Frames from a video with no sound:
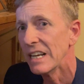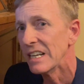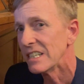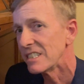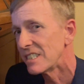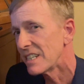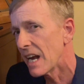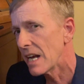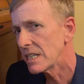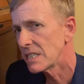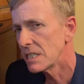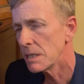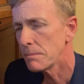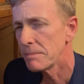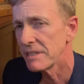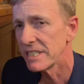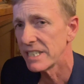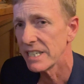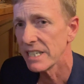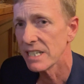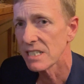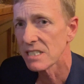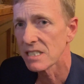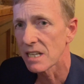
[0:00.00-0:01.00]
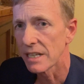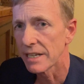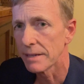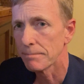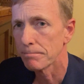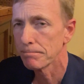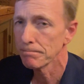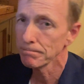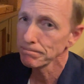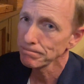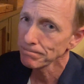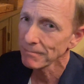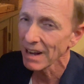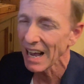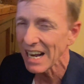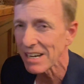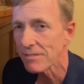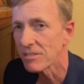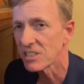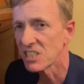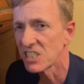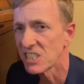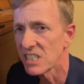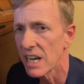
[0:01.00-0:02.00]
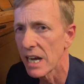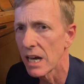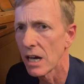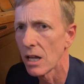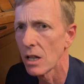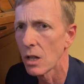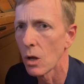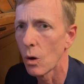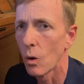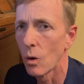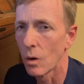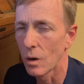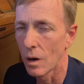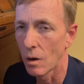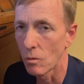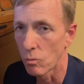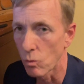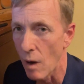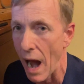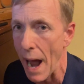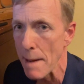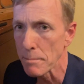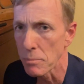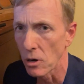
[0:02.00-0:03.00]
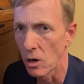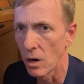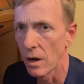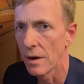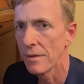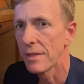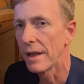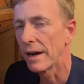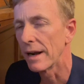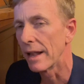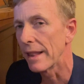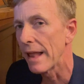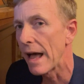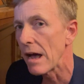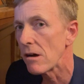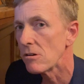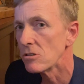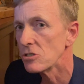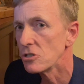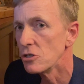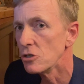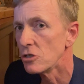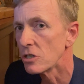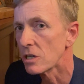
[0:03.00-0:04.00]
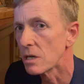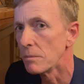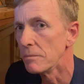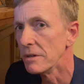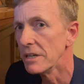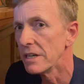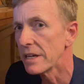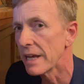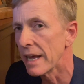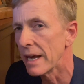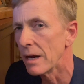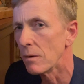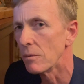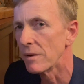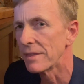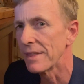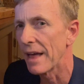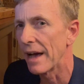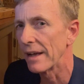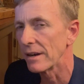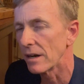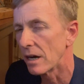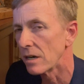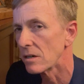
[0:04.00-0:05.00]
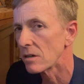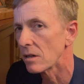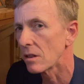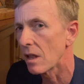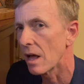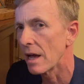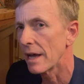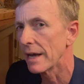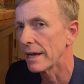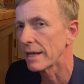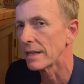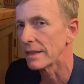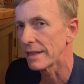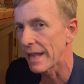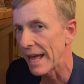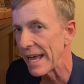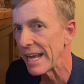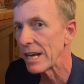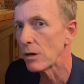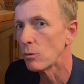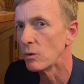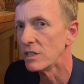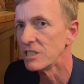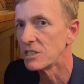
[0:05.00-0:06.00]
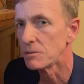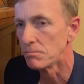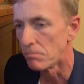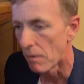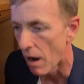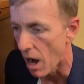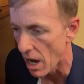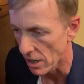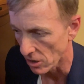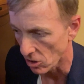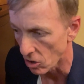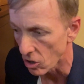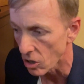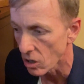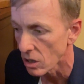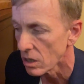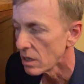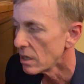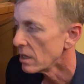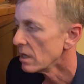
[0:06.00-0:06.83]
ChatGPT is like kind of a shell or a wrapper that allows you to communicate with that underlying language model.